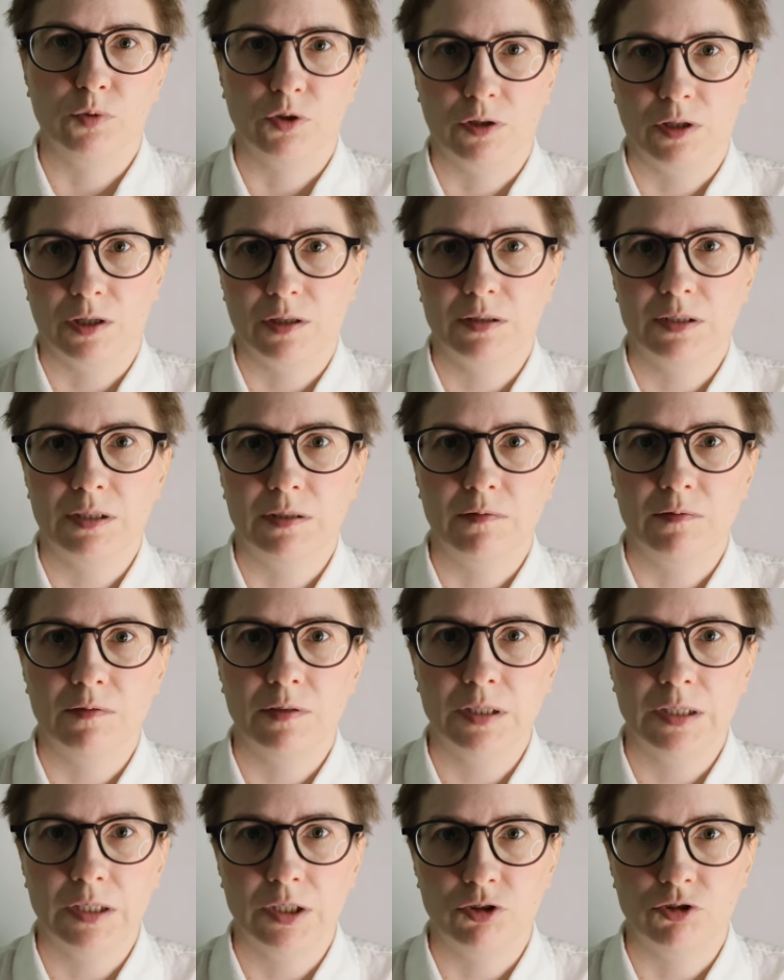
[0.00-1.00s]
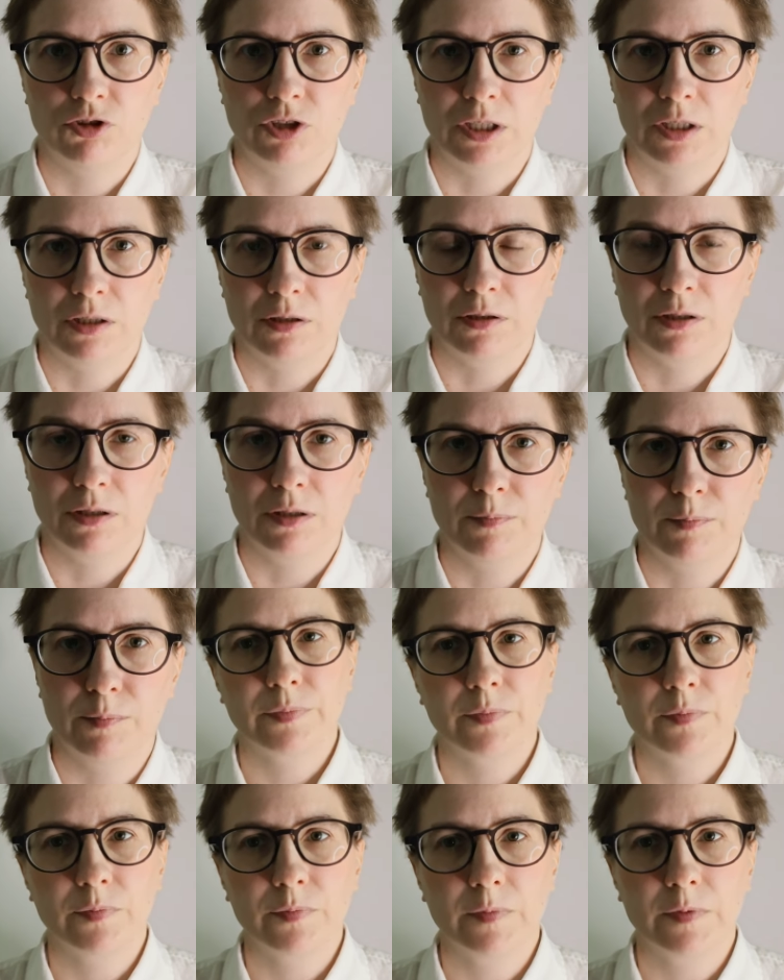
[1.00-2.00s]
productive in general.
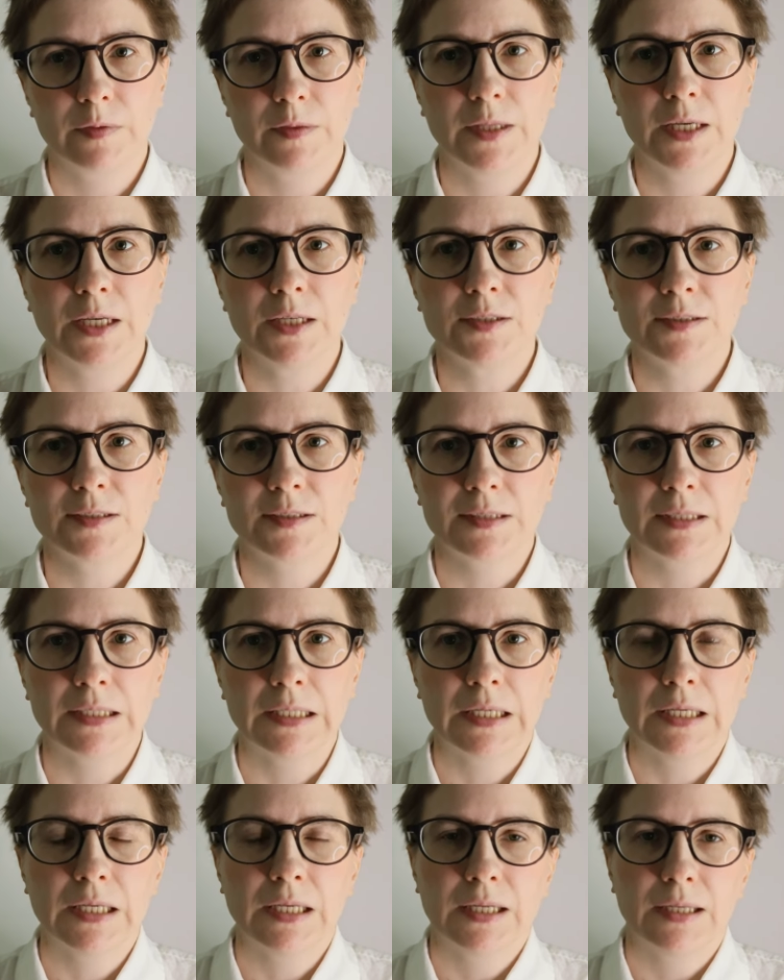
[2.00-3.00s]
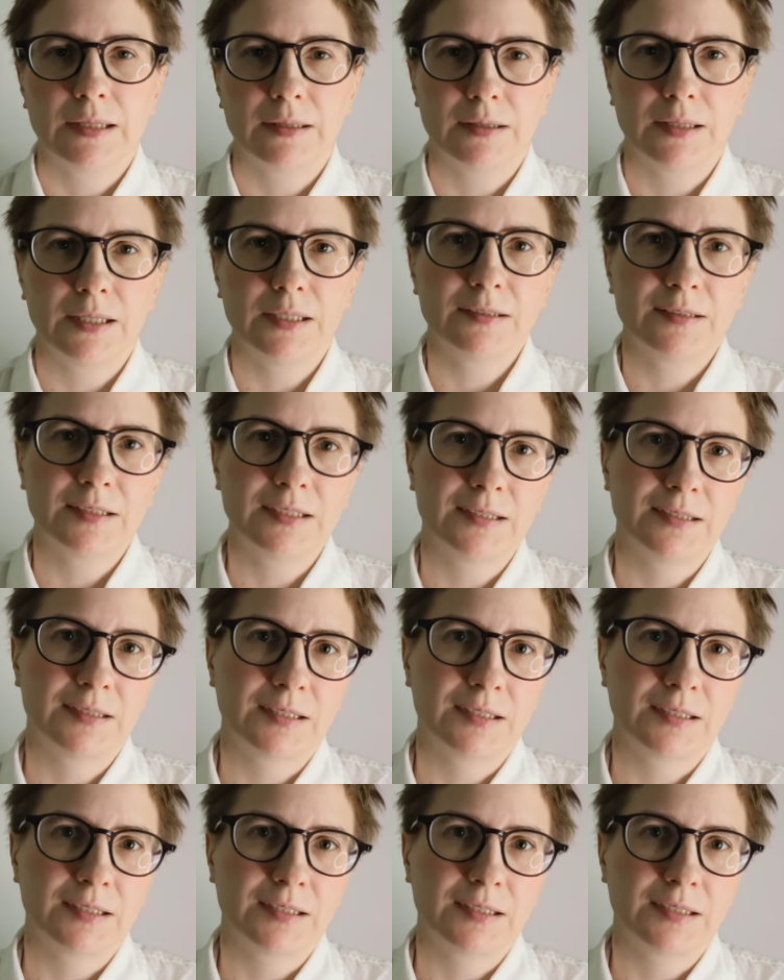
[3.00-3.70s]
There's this